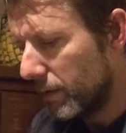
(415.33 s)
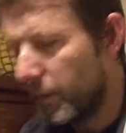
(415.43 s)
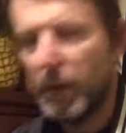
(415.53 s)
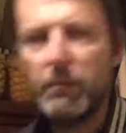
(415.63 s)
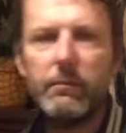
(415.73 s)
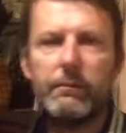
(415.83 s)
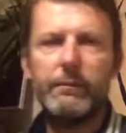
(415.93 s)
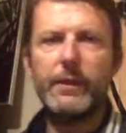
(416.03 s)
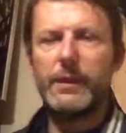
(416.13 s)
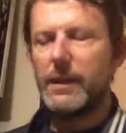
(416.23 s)
But
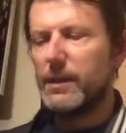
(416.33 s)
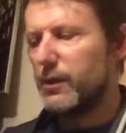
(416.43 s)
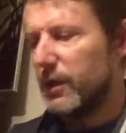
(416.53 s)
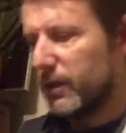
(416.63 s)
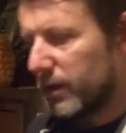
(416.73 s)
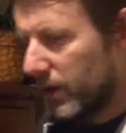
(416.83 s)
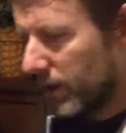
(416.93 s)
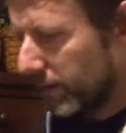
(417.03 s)
you get the gist.